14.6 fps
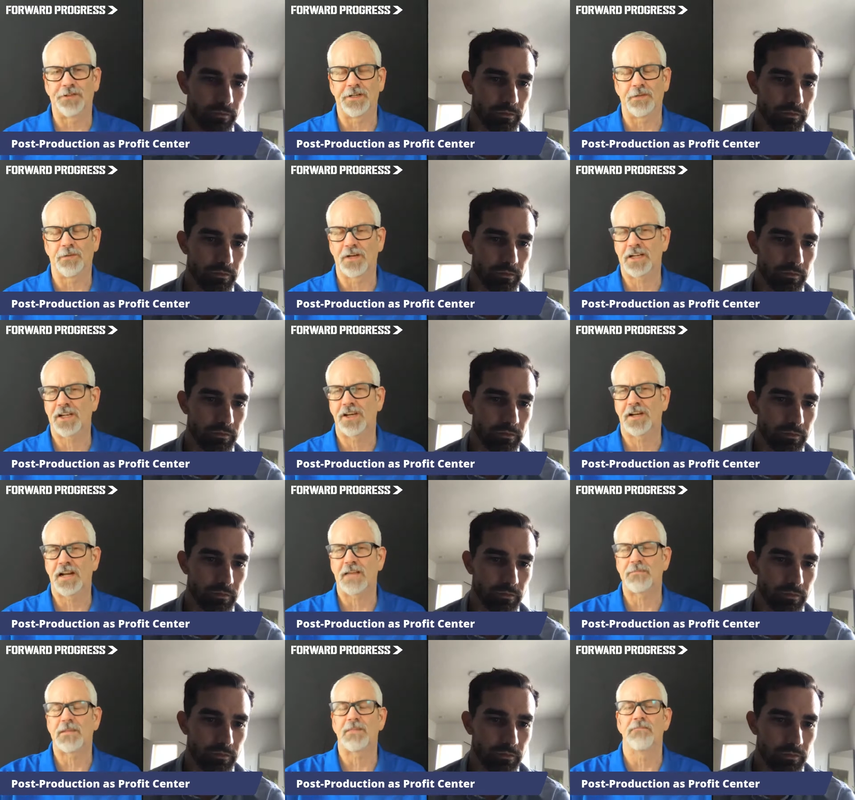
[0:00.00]
Speaker 1: What could I
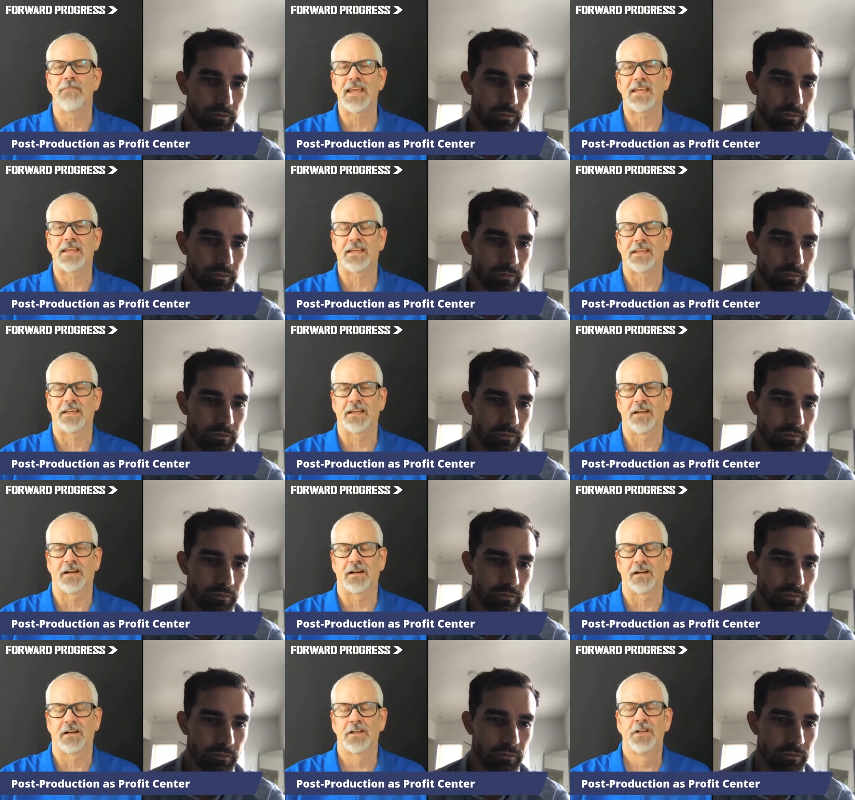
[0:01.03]
be making
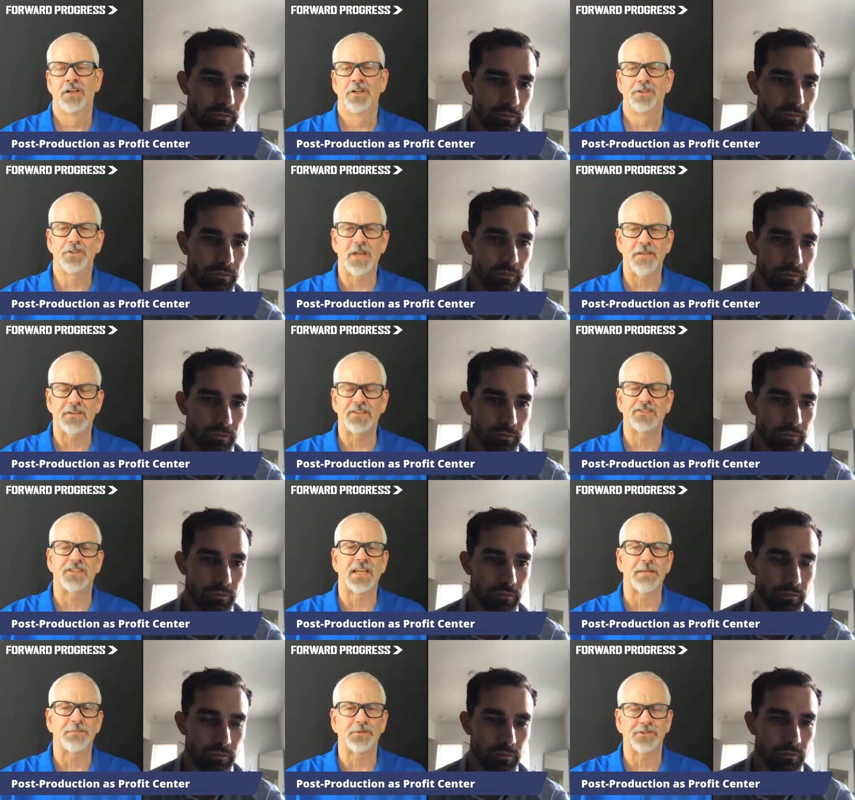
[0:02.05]
here? Do you have
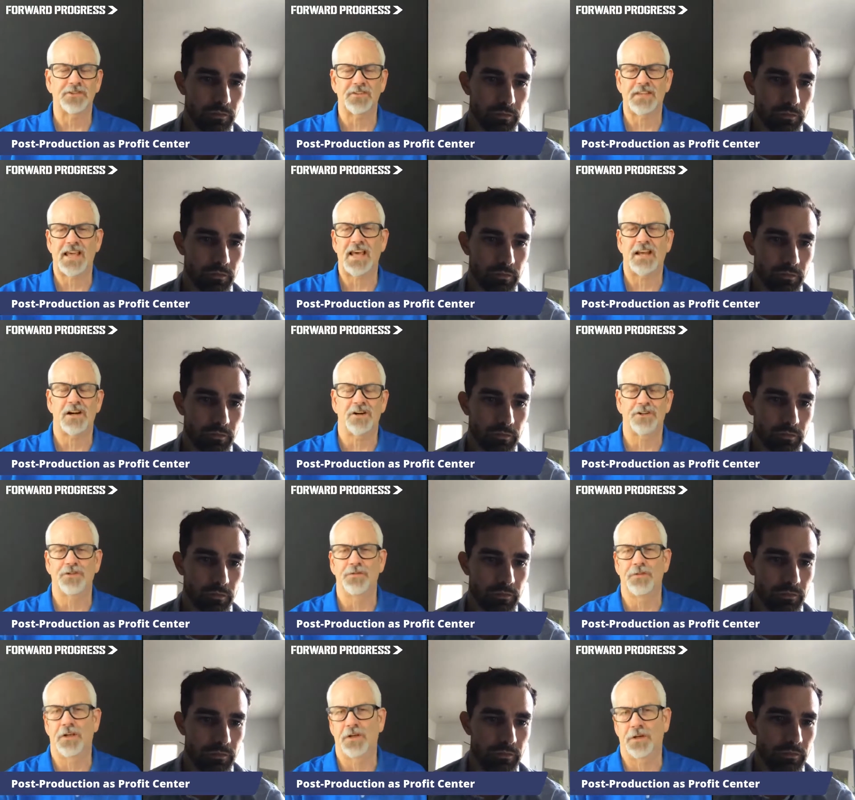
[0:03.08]
examples of that, or do you
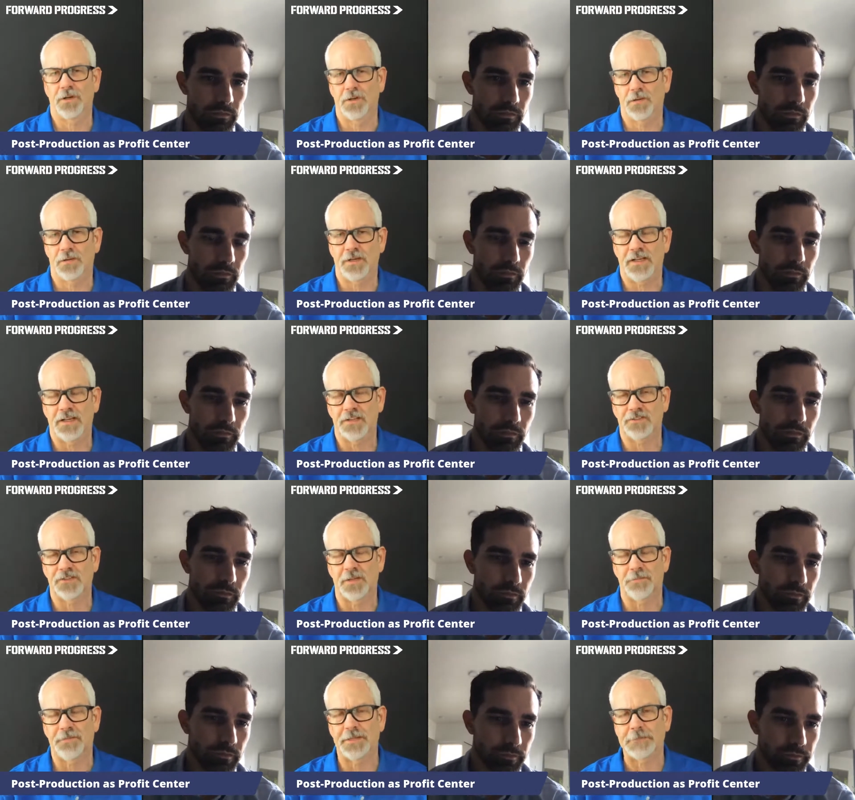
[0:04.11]
know eh,
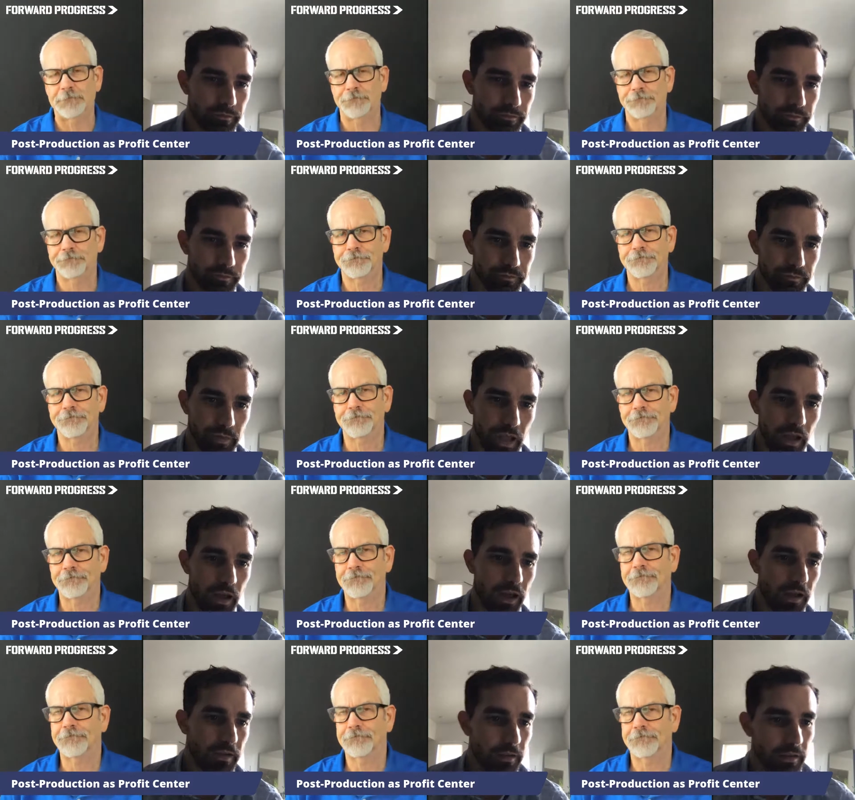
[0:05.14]
something?
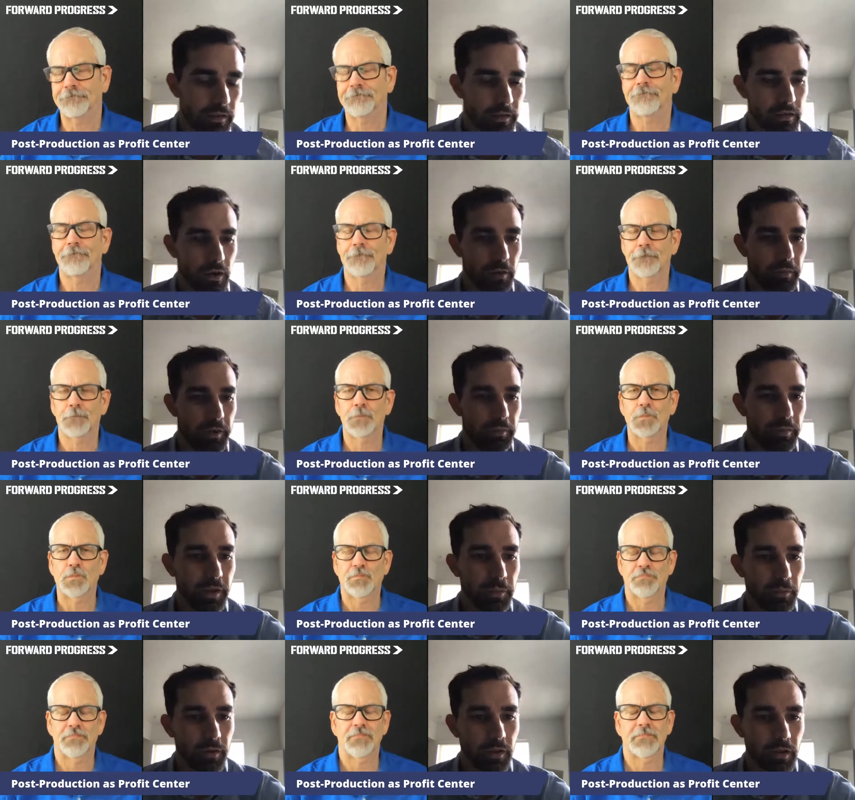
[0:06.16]
Speaker 2: Uh, so I mean,
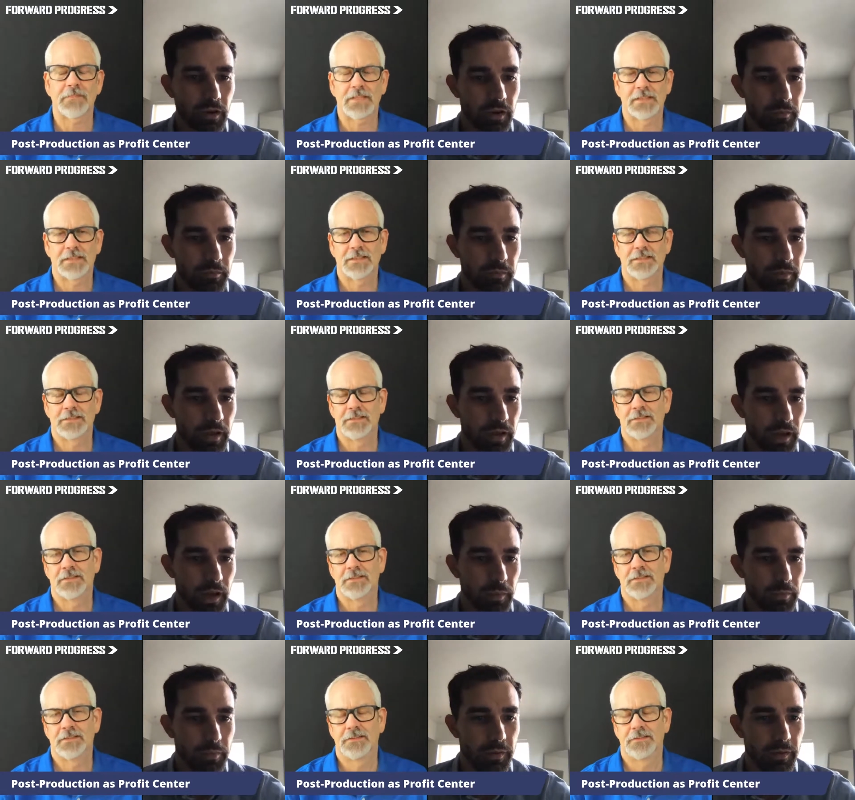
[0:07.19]
people are.
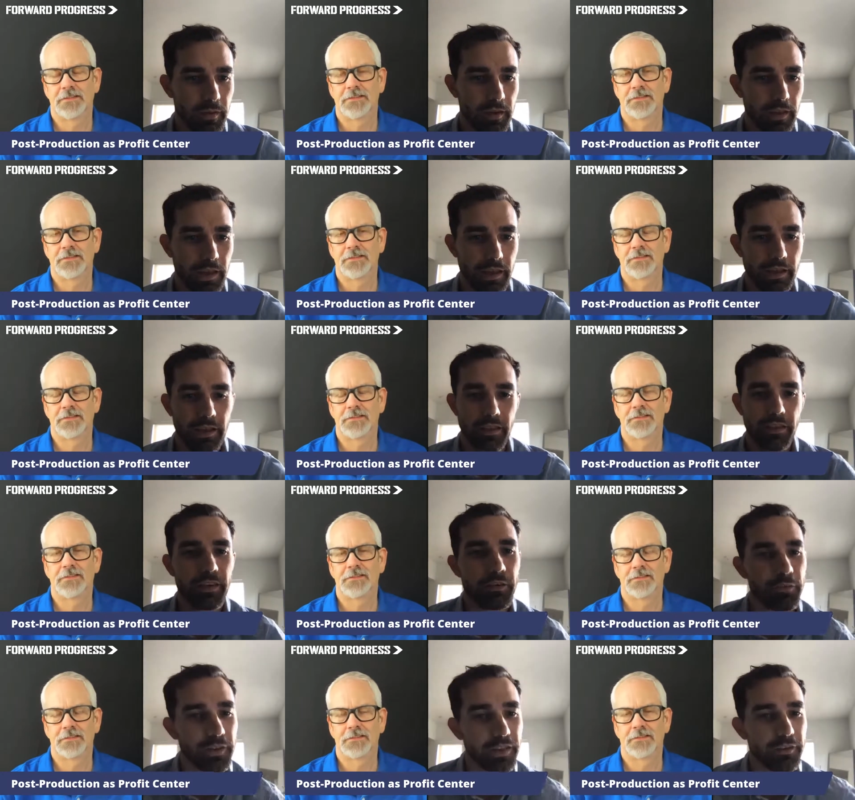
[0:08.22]
Uh, it, it,
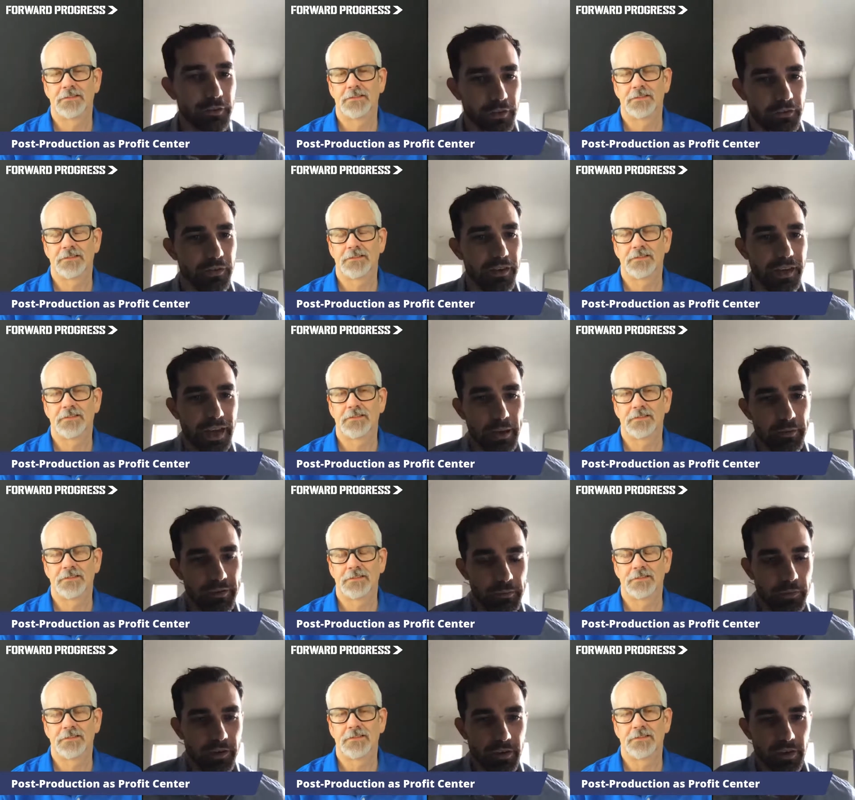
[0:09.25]
there's really two different
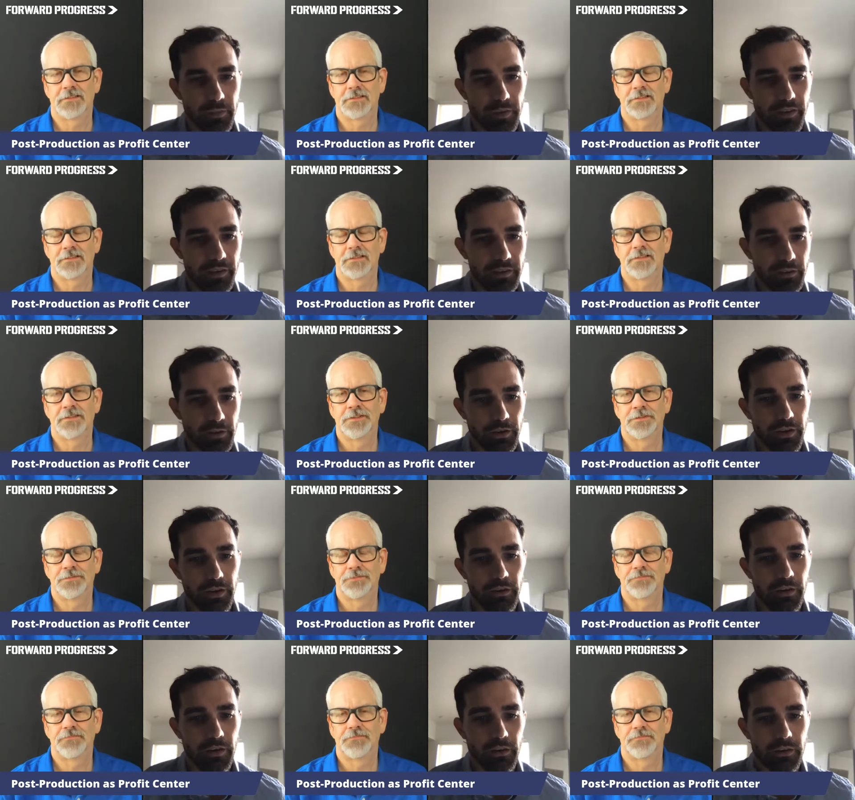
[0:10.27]
camps, and we talked about this
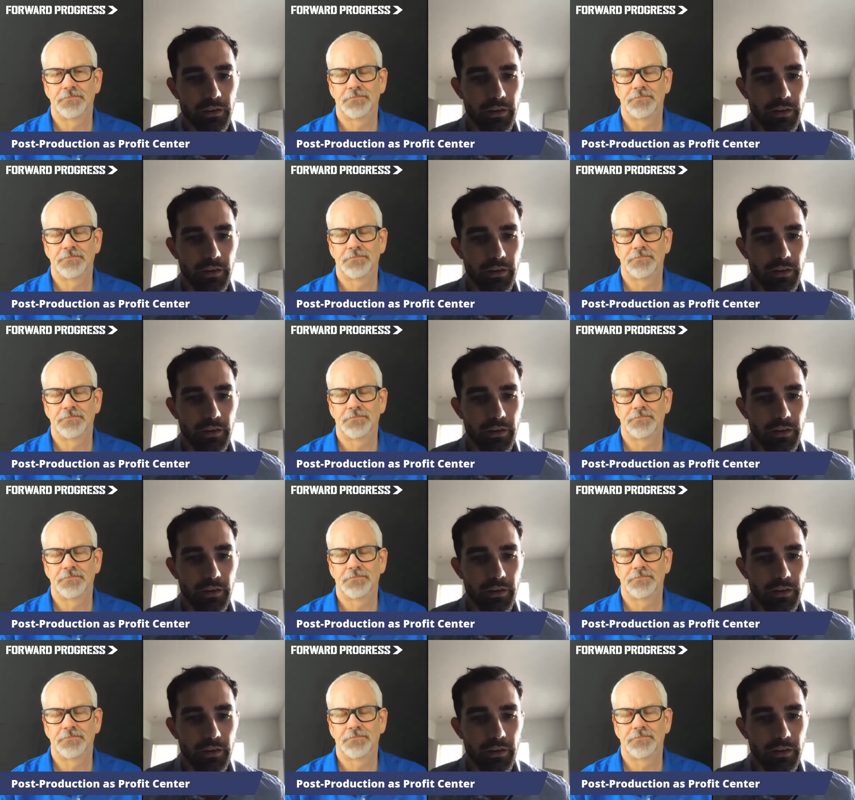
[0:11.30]
earlier. There's